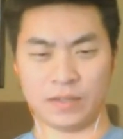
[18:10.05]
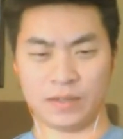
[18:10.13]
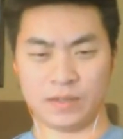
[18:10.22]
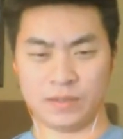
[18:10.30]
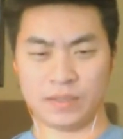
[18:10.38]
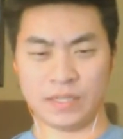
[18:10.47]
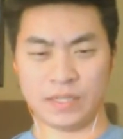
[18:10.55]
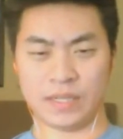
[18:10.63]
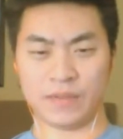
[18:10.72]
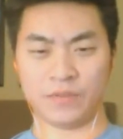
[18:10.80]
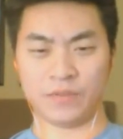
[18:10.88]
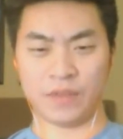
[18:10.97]
he's
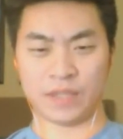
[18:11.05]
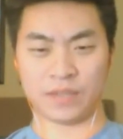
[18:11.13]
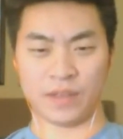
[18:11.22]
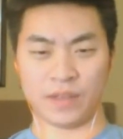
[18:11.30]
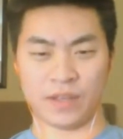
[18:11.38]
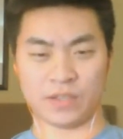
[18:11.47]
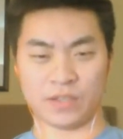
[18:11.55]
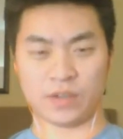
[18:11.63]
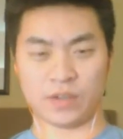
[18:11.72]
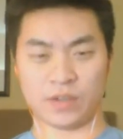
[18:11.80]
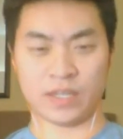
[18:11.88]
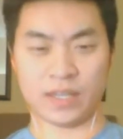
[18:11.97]
definitely facing felony
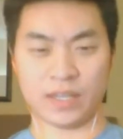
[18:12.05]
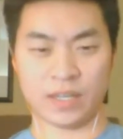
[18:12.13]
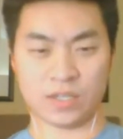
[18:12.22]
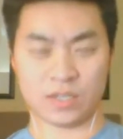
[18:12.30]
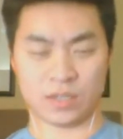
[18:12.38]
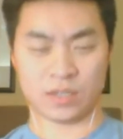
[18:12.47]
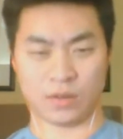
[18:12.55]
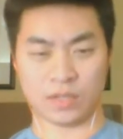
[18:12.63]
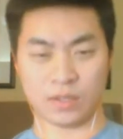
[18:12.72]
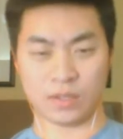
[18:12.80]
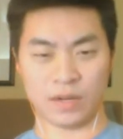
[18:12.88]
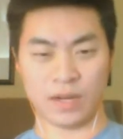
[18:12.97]
charges. I think it's just third
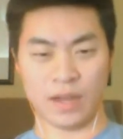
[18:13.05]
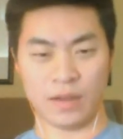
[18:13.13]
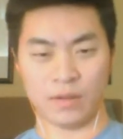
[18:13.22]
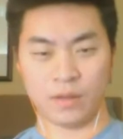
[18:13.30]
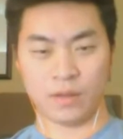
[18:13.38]
degree now.